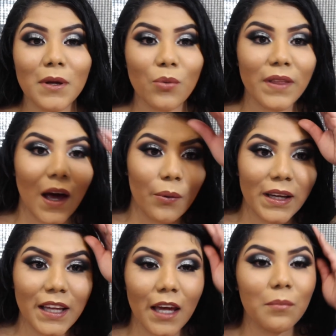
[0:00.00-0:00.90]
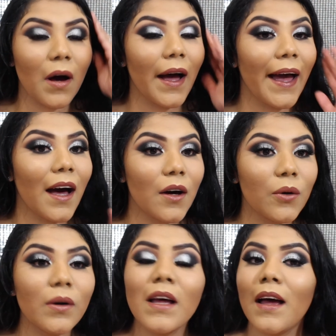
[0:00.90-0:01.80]
with how it came
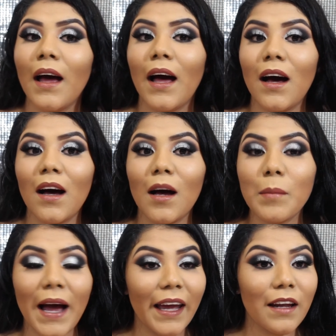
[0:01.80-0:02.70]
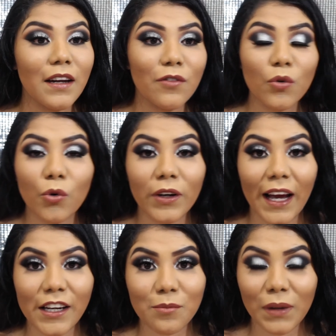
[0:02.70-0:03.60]
out. Um, I had never worn
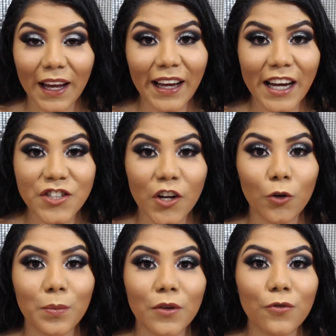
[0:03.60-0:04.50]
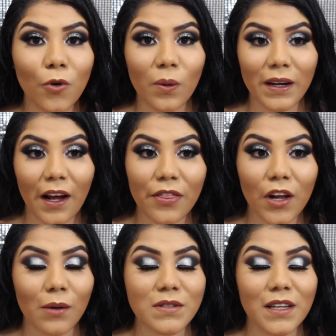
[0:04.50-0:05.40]
eye, black eyeshadow before and I
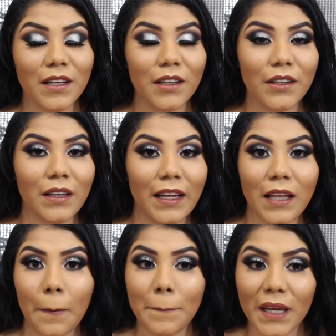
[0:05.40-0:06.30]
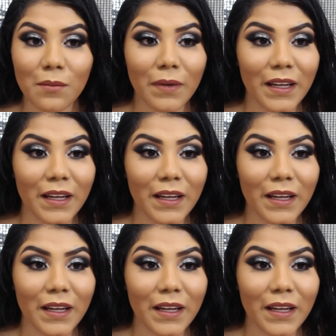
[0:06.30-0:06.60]
thought I was going to look like they beat